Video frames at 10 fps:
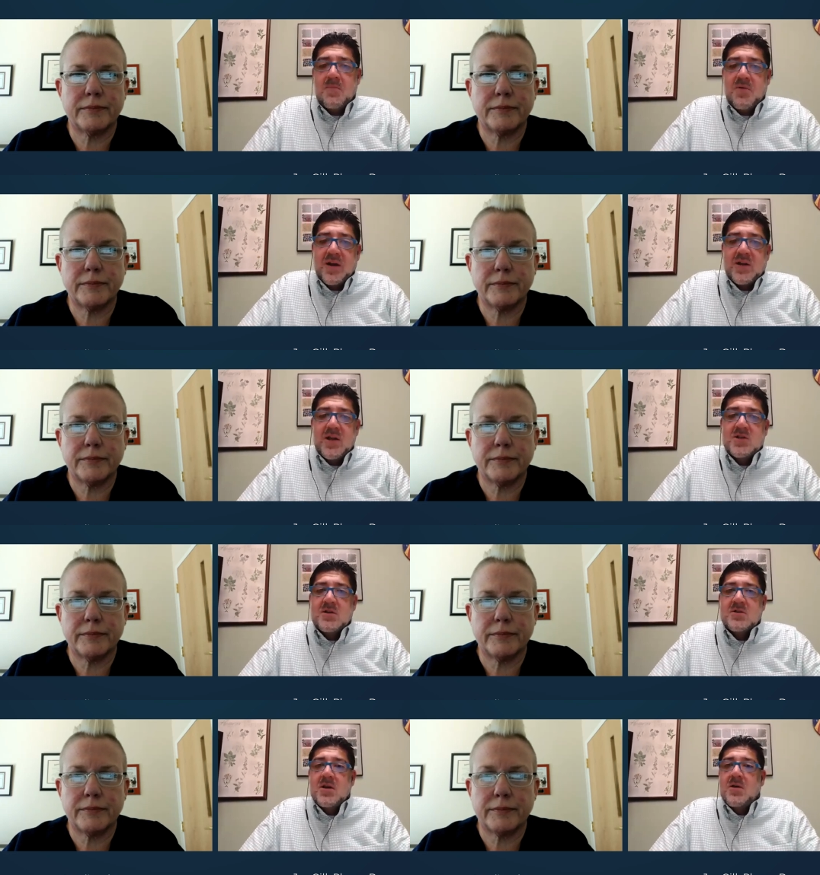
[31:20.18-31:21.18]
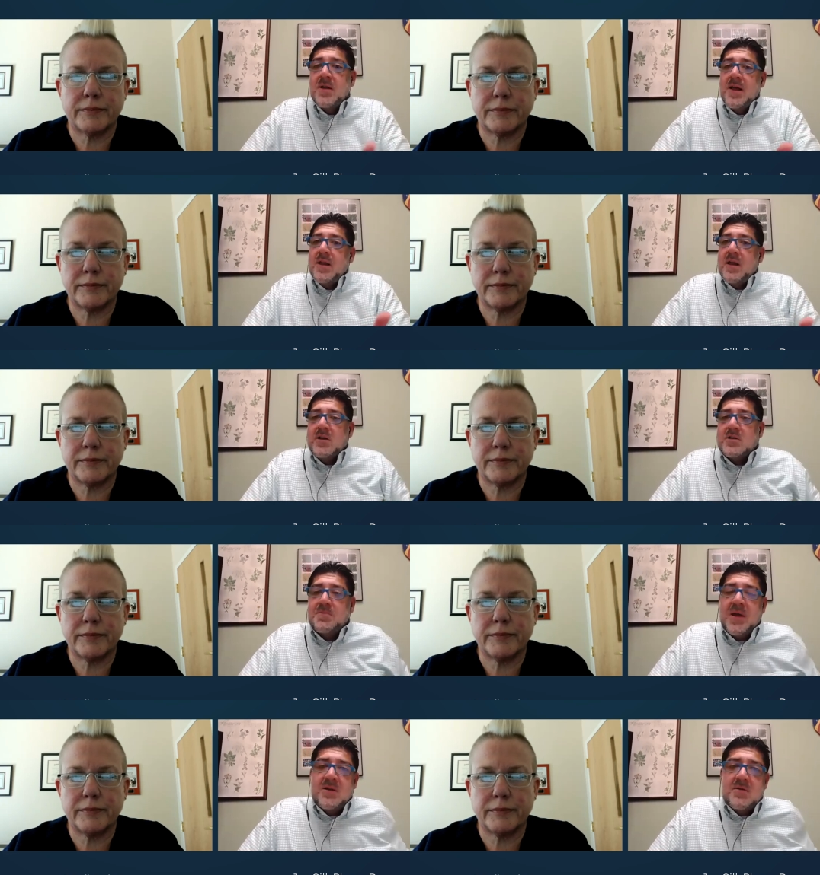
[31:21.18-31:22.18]
Speaker 1: practitioner. So uh,
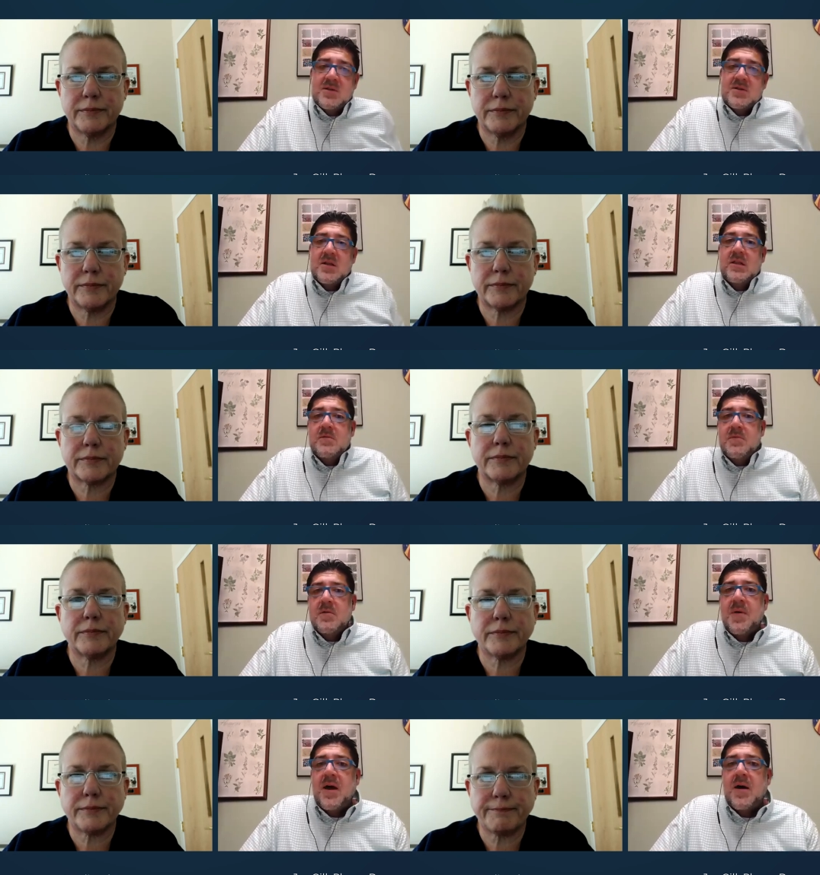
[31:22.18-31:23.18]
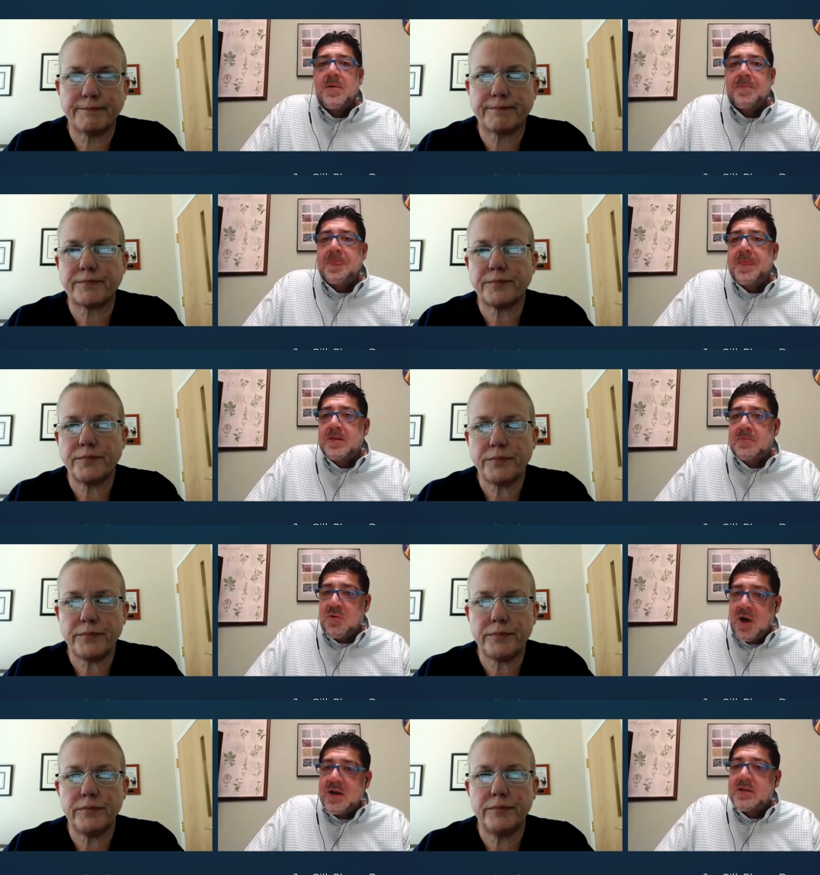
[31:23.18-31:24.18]
speak to us a little bit about the
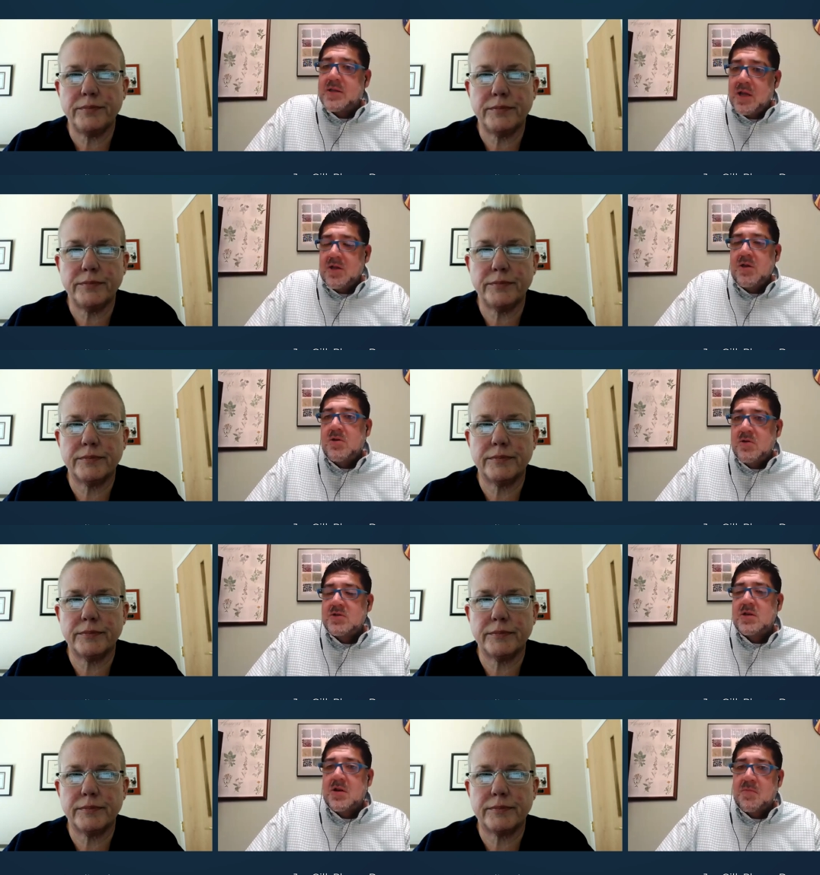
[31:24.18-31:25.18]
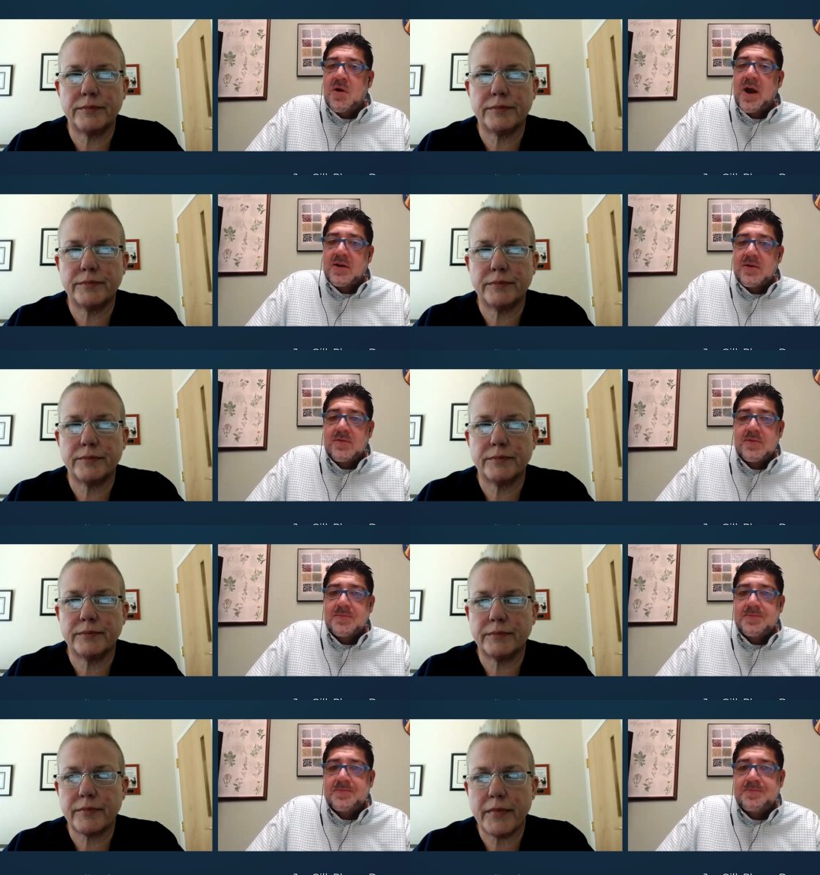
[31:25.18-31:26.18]
product that you use in your practice.
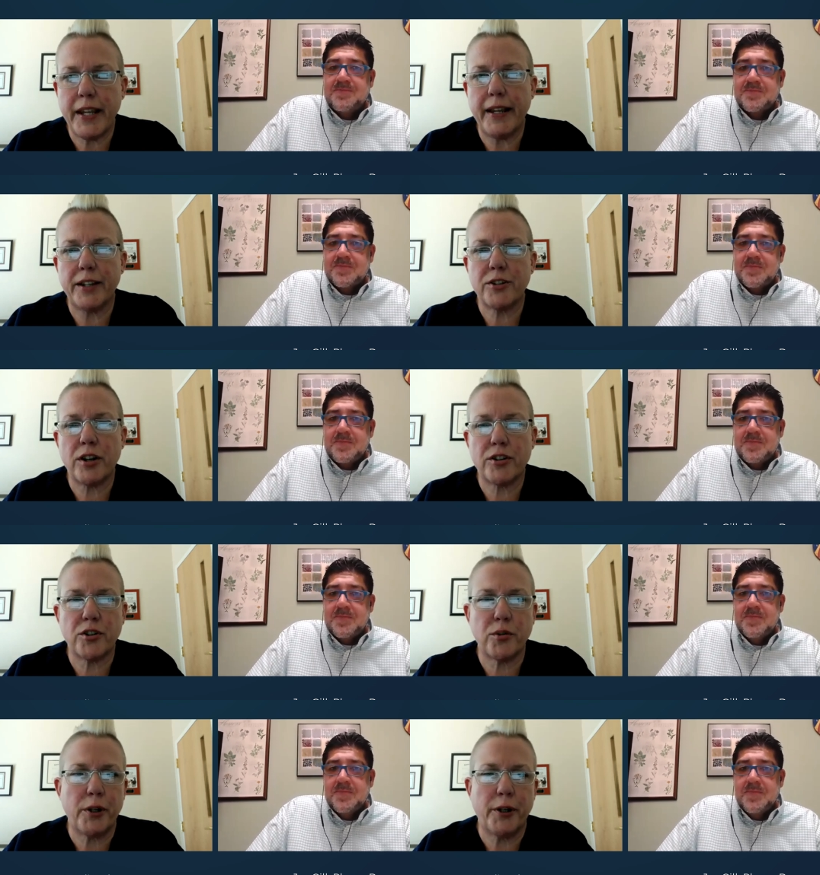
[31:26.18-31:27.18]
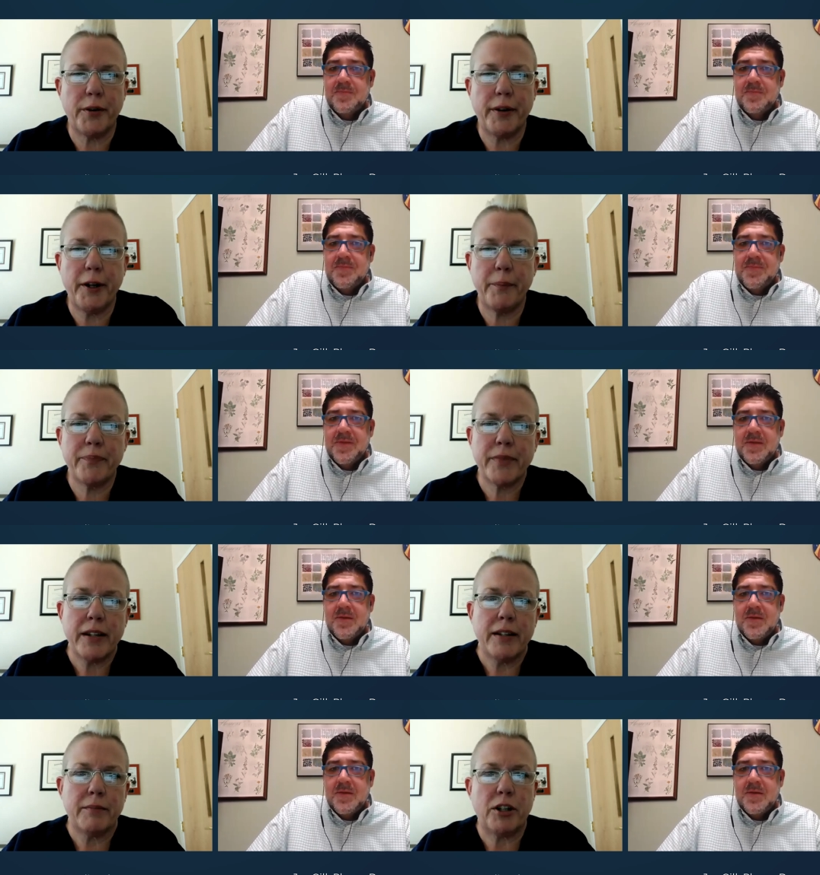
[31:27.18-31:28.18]
Speaker 2: Yeah, I sure, will. Um,
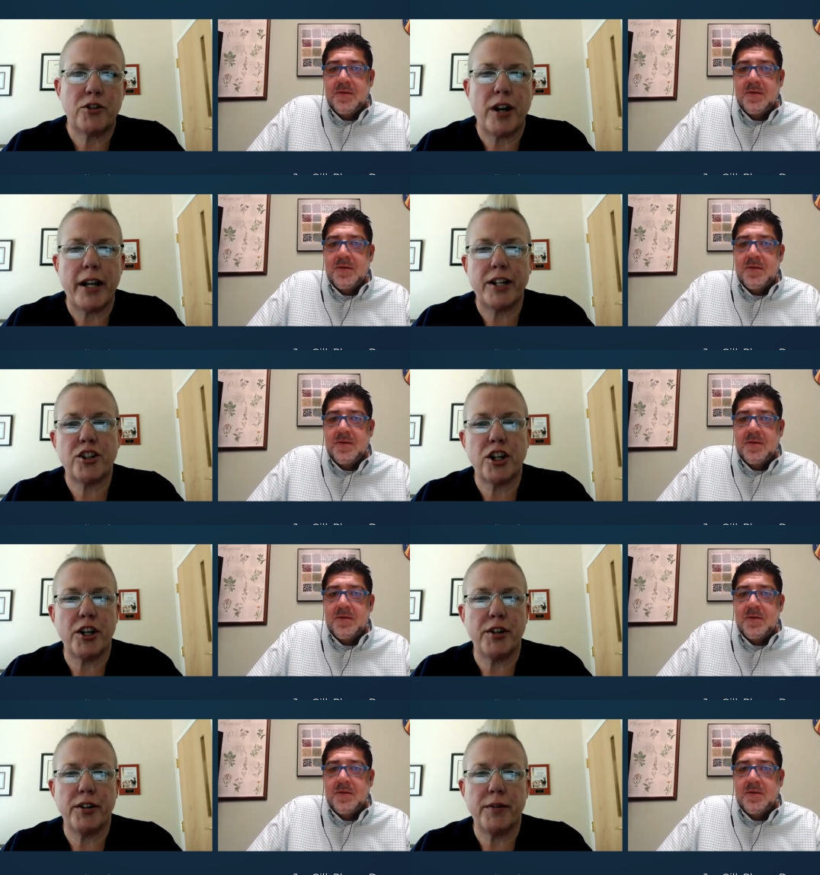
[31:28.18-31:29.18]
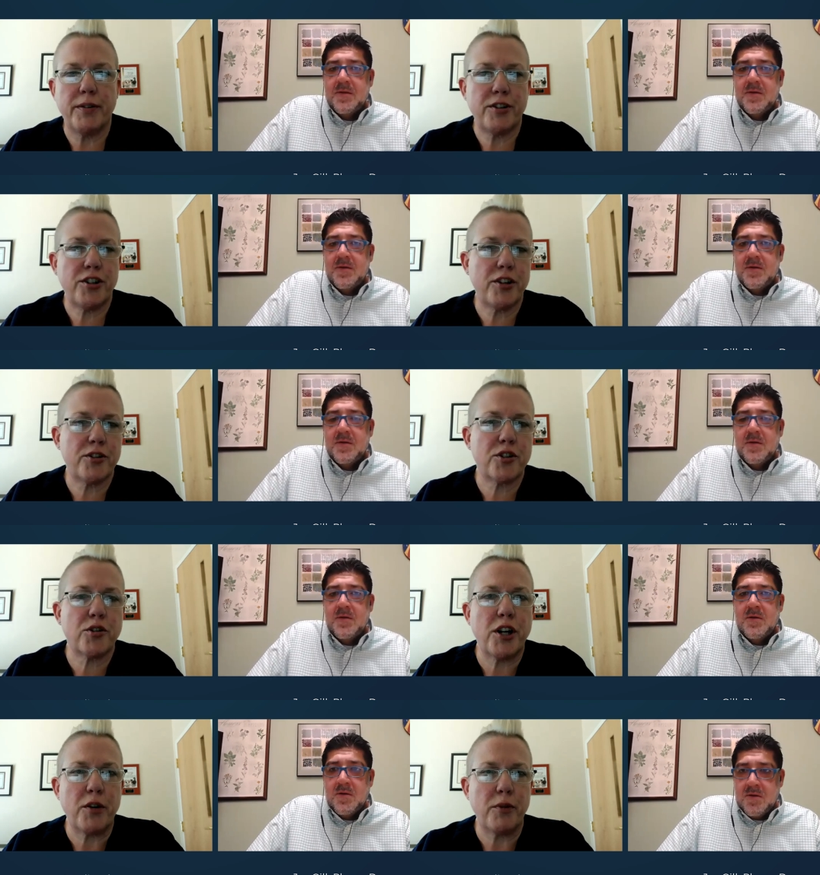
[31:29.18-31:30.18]
I'm going to try to share the share the
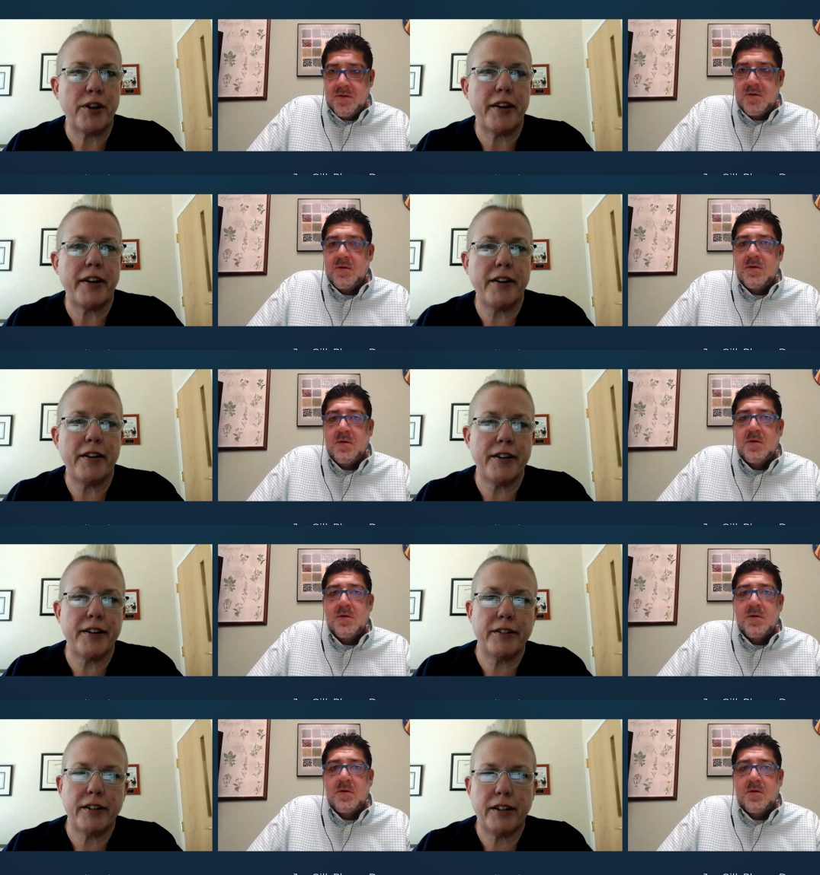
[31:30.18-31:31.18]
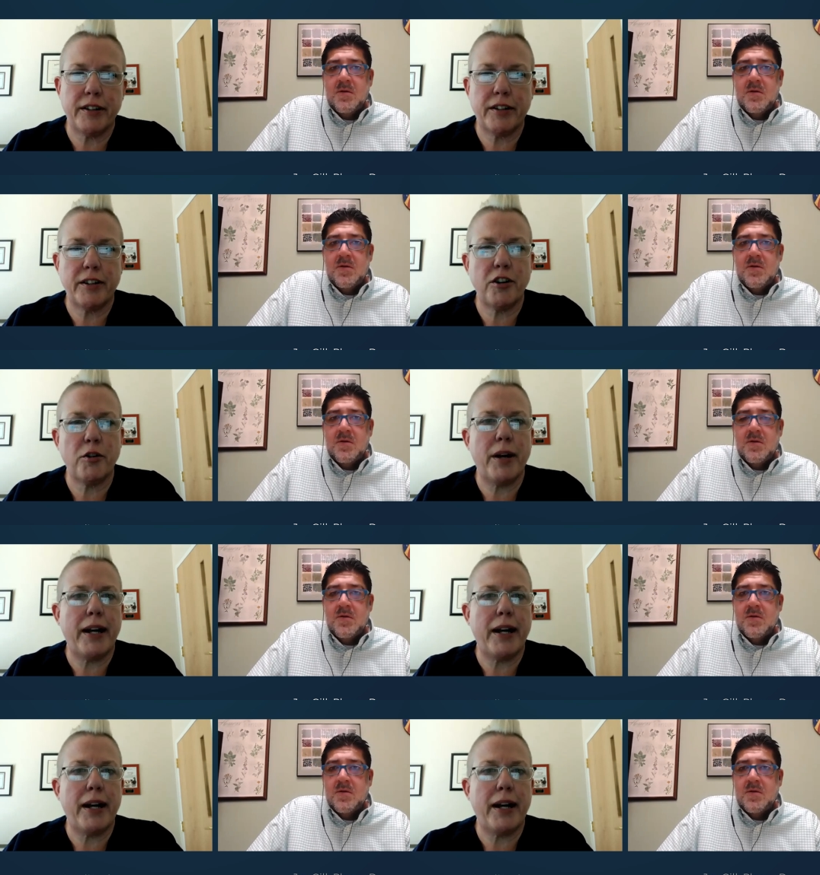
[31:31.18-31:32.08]
screen with you here and, and go back to